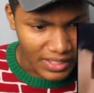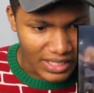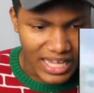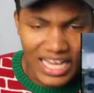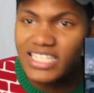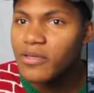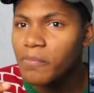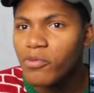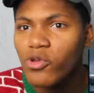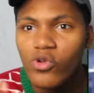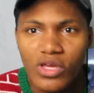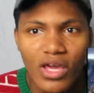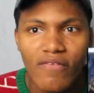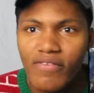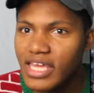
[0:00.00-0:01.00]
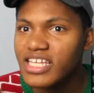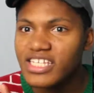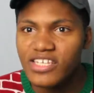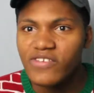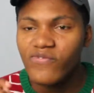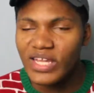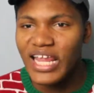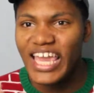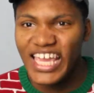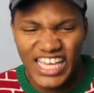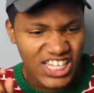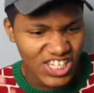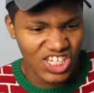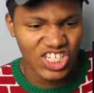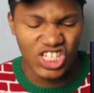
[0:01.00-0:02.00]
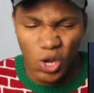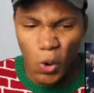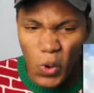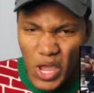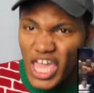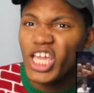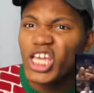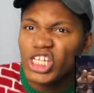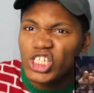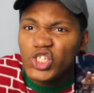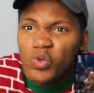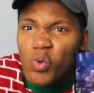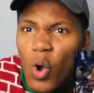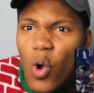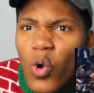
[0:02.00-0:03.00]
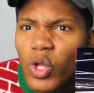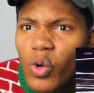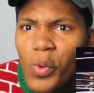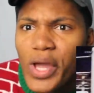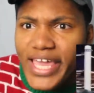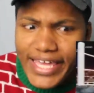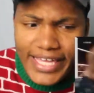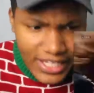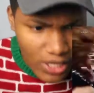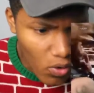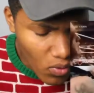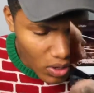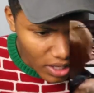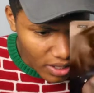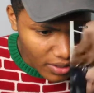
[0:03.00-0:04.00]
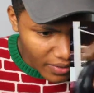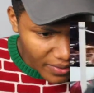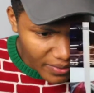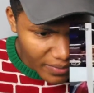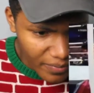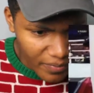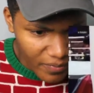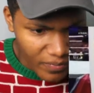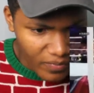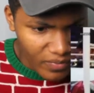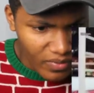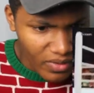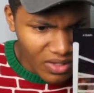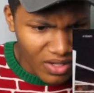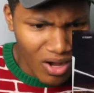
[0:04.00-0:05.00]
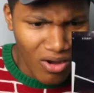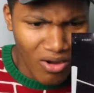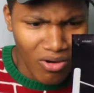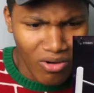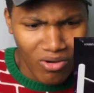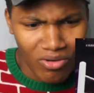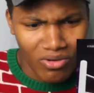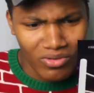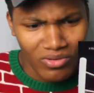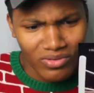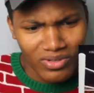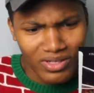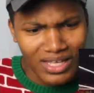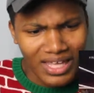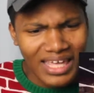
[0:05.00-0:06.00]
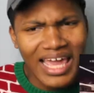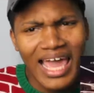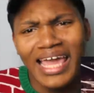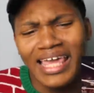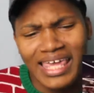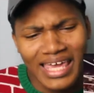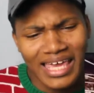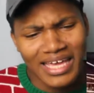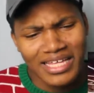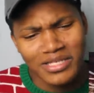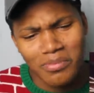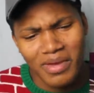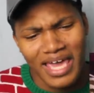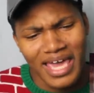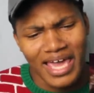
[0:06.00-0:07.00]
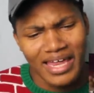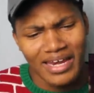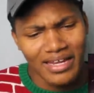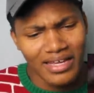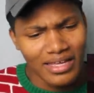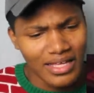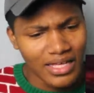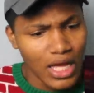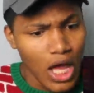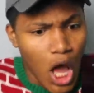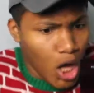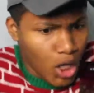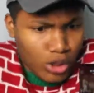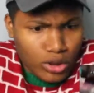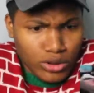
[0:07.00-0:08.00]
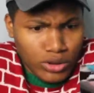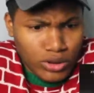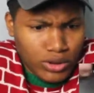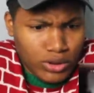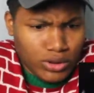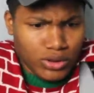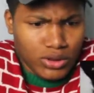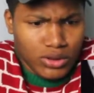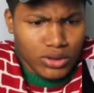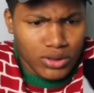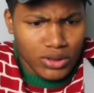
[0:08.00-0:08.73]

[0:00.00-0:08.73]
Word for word: That's the beauty of it. It just feel like he just so in control of what he doing. No. He got kids, man. Ooh.